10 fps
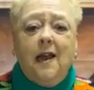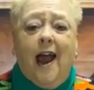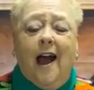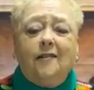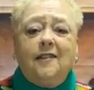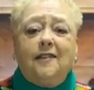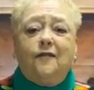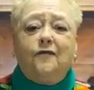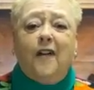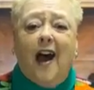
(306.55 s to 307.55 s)
How does the
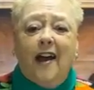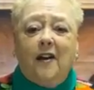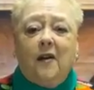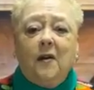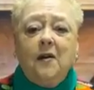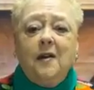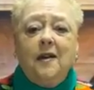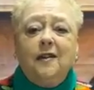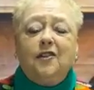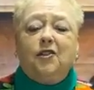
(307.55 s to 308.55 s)
fire
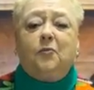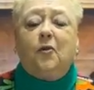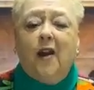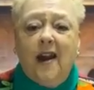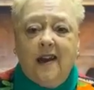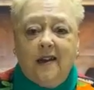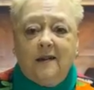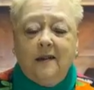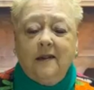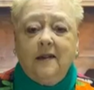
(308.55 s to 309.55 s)
spread?
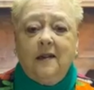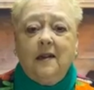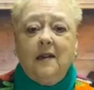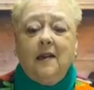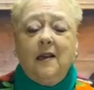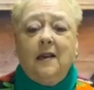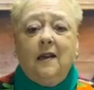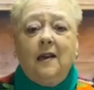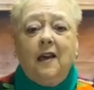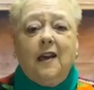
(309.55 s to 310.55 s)

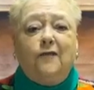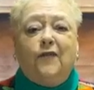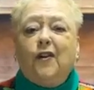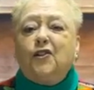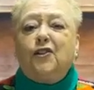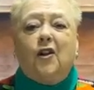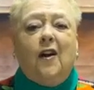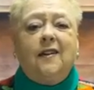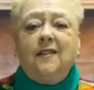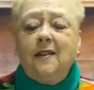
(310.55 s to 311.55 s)
It first
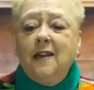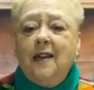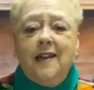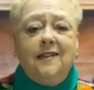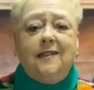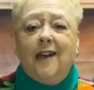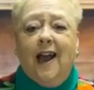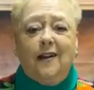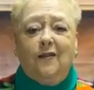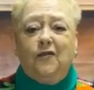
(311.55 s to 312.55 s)
starts
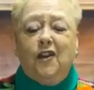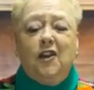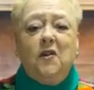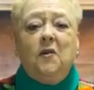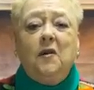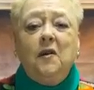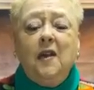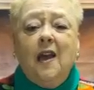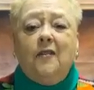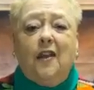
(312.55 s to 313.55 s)
inside of you,
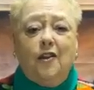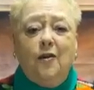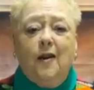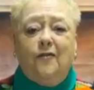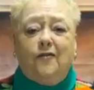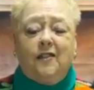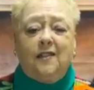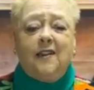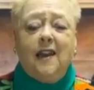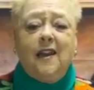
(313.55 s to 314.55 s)
that you have
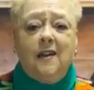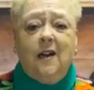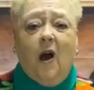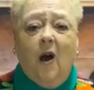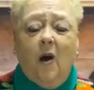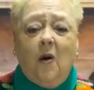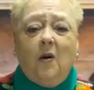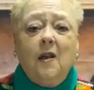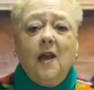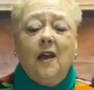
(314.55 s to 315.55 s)
forsaken it
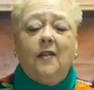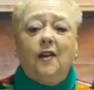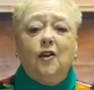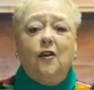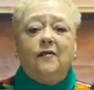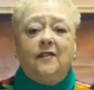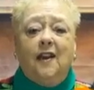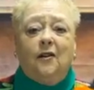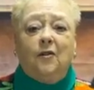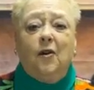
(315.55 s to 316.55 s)
all, that you have
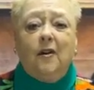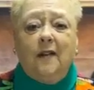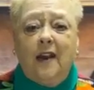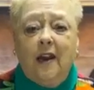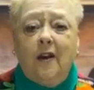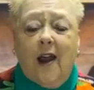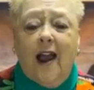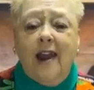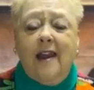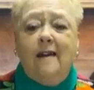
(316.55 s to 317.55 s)
said, Lord, here
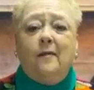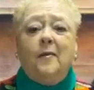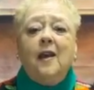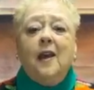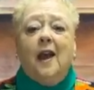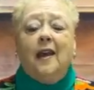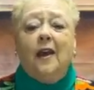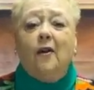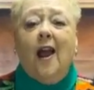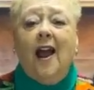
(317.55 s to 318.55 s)
I am,
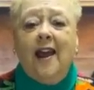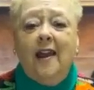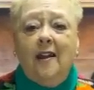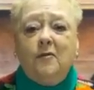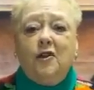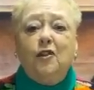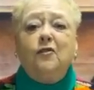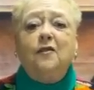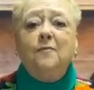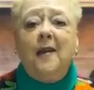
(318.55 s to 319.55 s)
here I am,
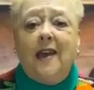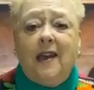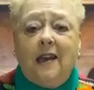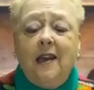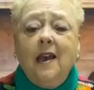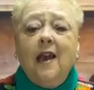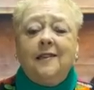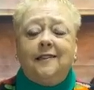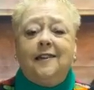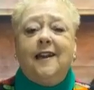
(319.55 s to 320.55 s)
use me,
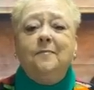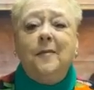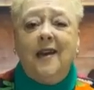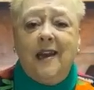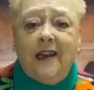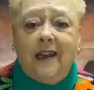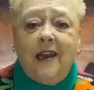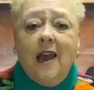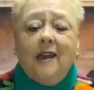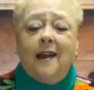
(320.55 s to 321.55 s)
send
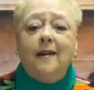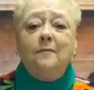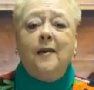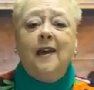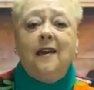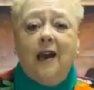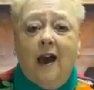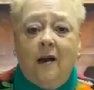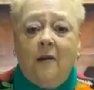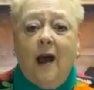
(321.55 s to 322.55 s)
me, let me
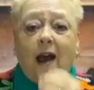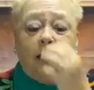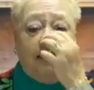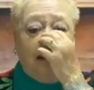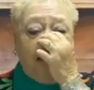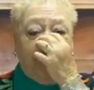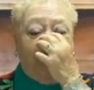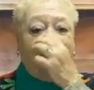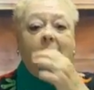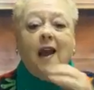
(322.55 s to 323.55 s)
go.
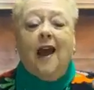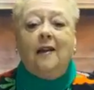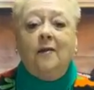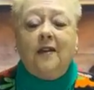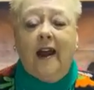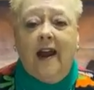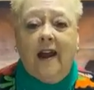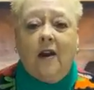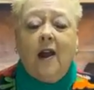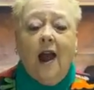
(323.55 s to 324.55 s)
Hallelujah. I don't
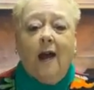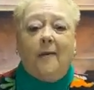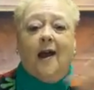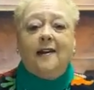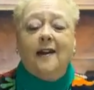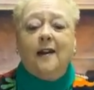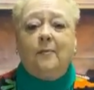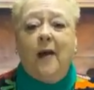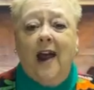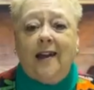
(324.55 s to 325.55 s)
care about any pain.
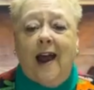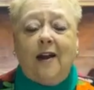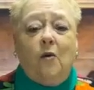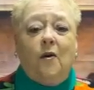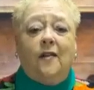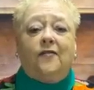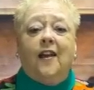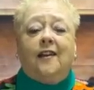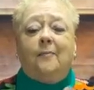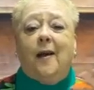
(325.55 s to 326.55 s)
I don't want to
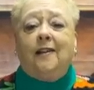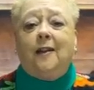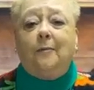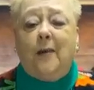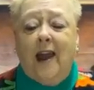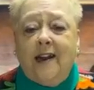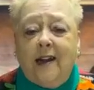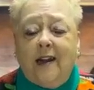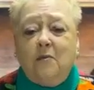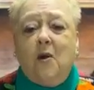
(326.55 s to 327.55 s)
think about the pain
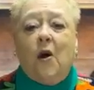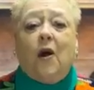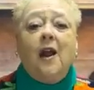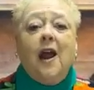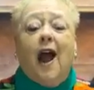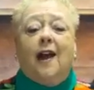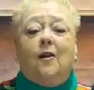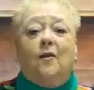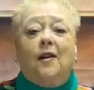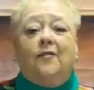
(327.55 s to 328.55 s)
anymore. I
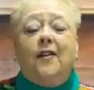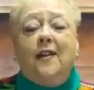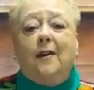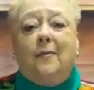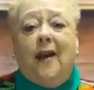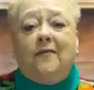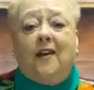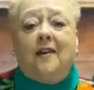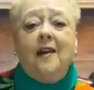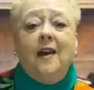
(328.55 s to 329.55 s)
don't want to think about
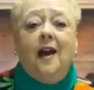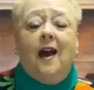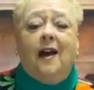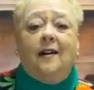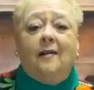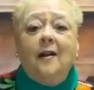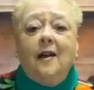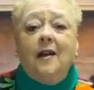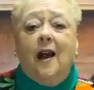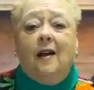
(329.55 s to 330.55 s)
the, uh,
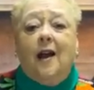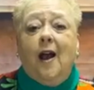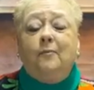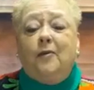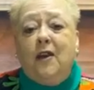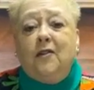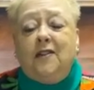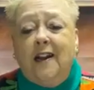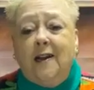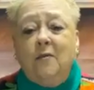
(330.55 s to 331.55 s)
uh,
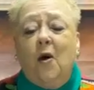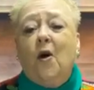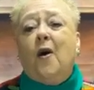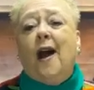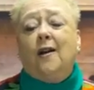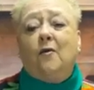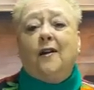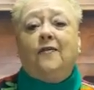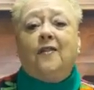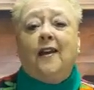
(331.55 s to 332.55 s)
abuse anymore. I don't
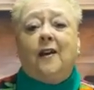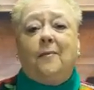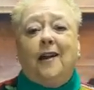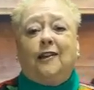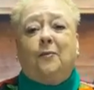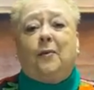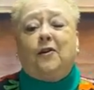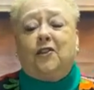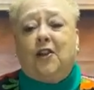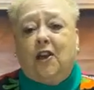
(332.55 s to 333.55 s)
want to think about the
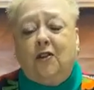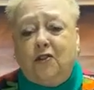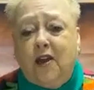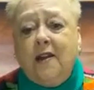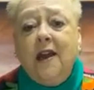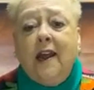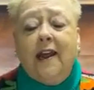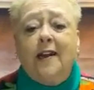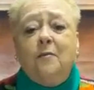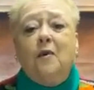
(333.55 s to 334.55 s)
persecution
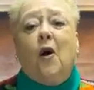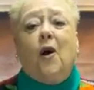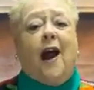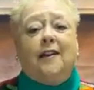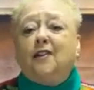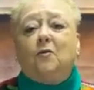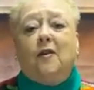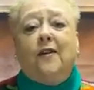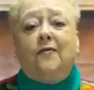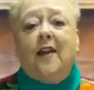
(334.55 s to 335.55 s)
anymore. I just
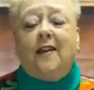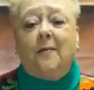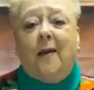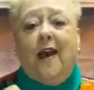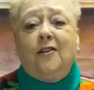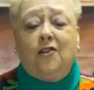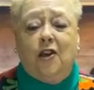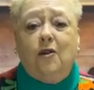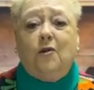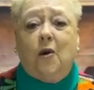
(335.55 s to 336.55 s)
want to think about
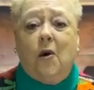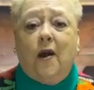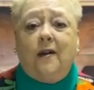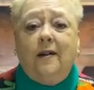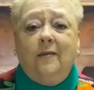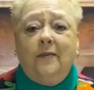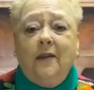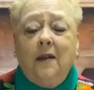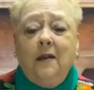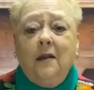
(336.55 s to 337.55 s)
you, Lord.
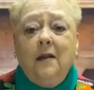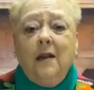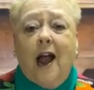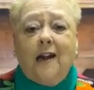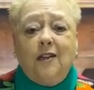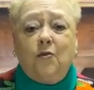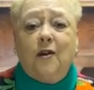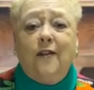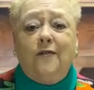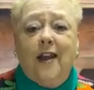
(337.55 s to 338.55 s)
I just
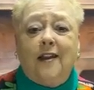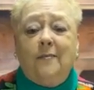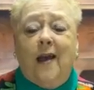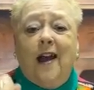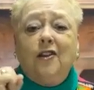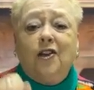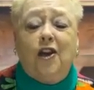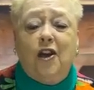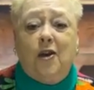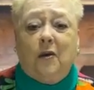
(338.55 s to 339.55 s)
want to think about
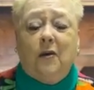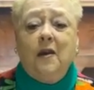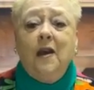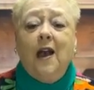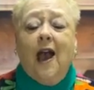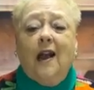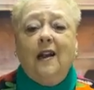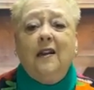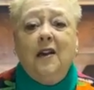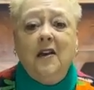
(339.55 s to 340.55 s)
you.
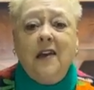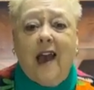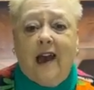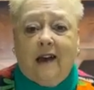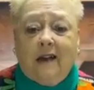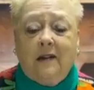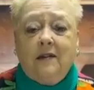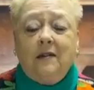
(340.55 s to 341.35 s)
Hallelujah.